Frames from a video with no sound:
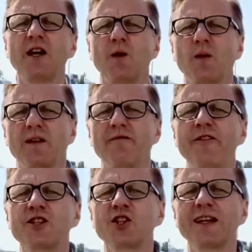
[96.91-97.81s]
with a
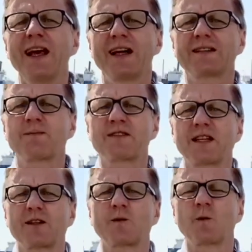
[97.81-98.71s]
vision and
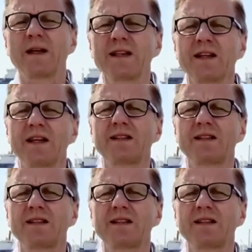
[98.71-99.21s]
subsequently,